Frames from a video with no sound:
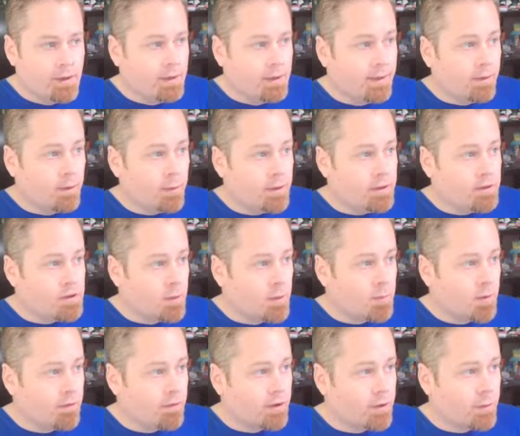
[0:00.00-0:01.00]
And then we jump
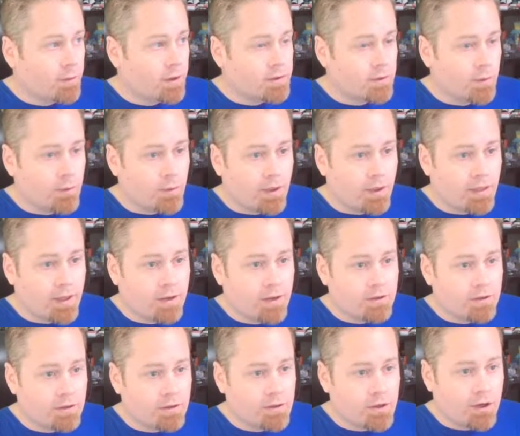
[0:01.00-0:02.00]
over to the Russell
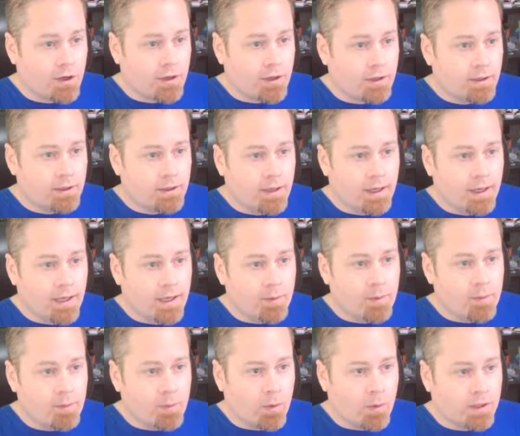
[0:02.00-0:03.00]
3000 chart.
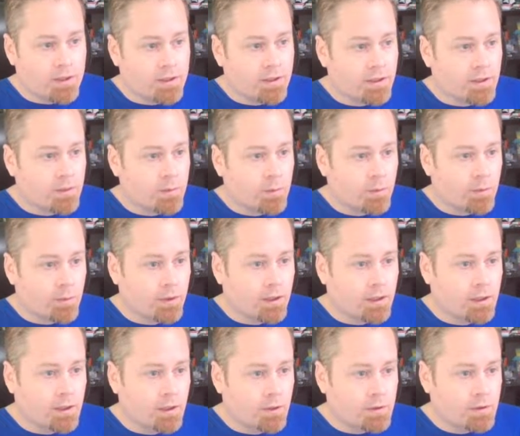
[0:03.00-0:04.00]
We've been watching this one really
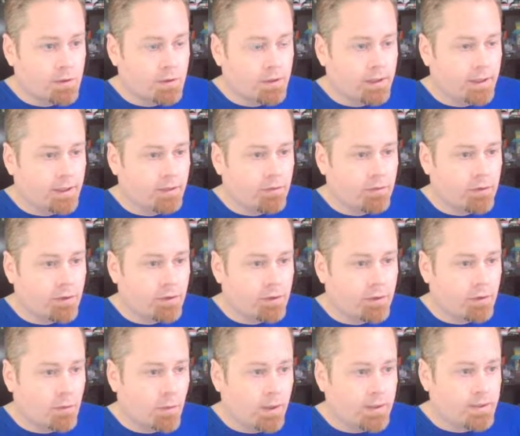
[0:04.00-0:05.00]
closely for
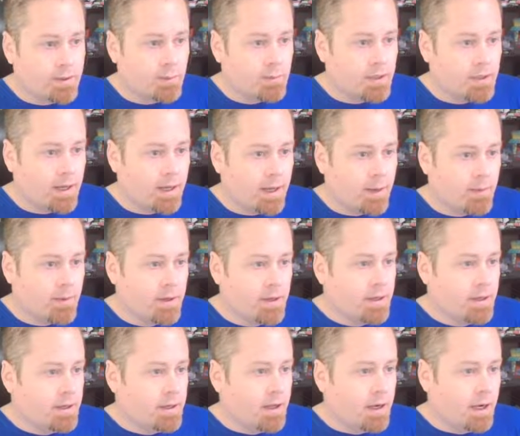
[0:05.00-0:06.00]
quite some time.
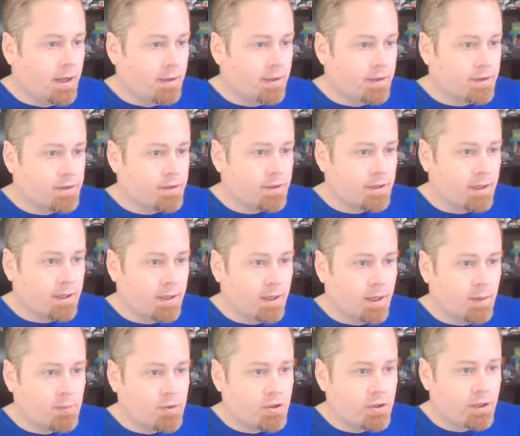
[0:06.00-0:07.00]
This
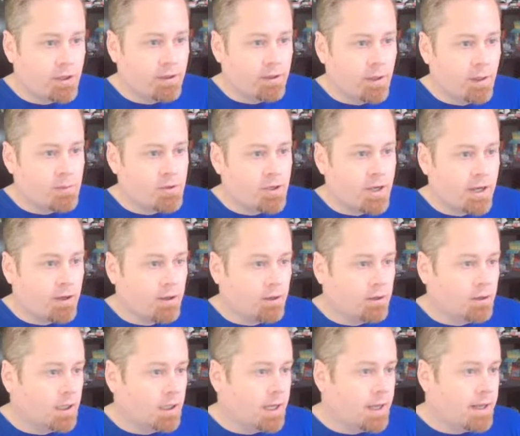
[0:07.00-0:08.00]
up channel
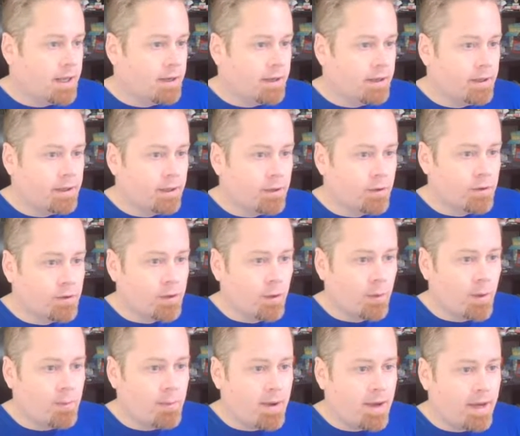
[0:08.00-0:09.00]
line go all the
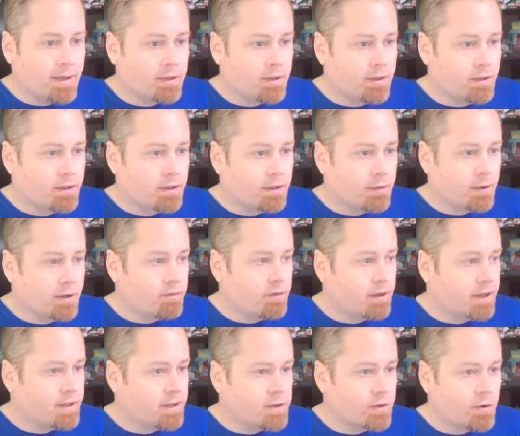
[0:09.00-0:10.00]
way back to the Great
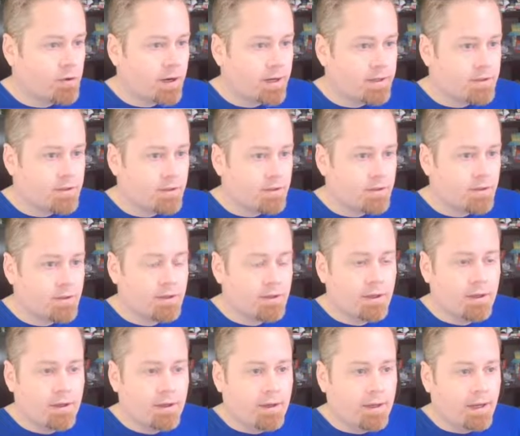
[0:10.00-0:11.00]
Financial Crisis,
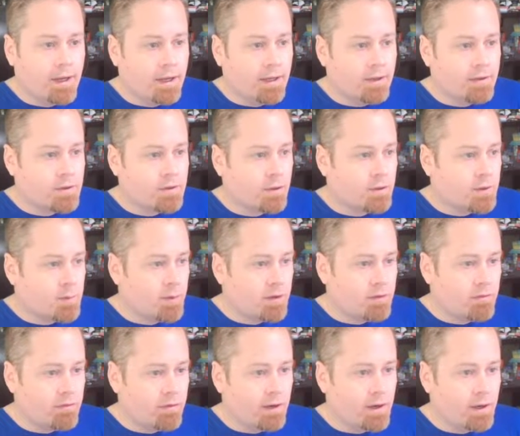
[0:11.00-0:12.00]
and so it's been a
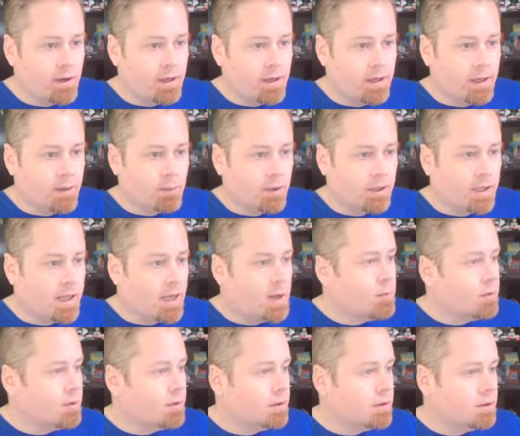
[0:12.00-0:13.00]
very
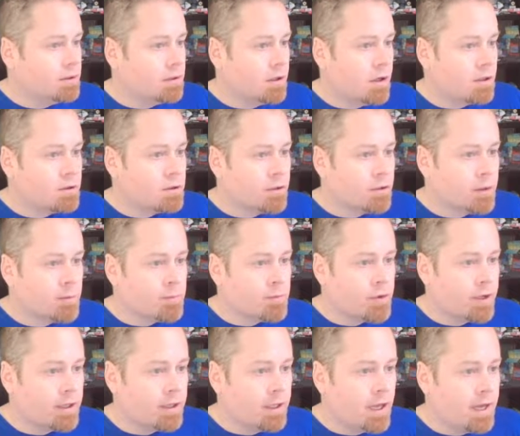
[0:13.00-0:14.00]
reliable long-term
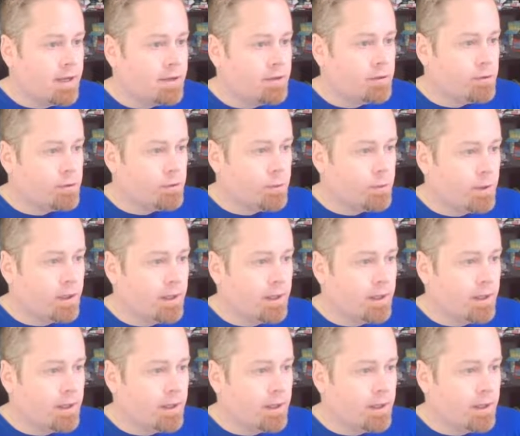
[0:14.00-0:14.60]
trend line to